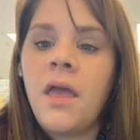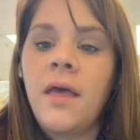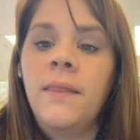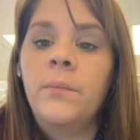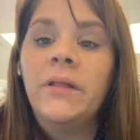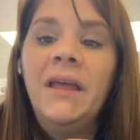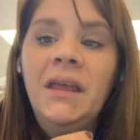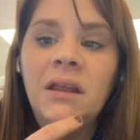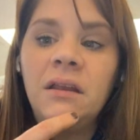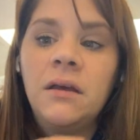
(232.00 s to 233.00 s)
And the
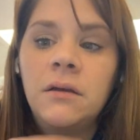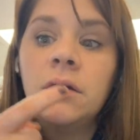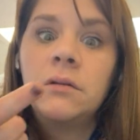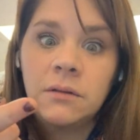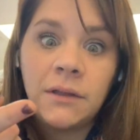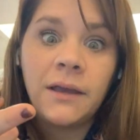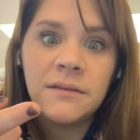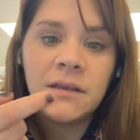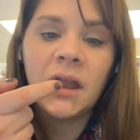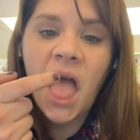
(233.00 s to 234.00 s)
blade, like I
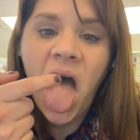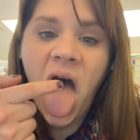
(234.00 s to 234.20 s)
said,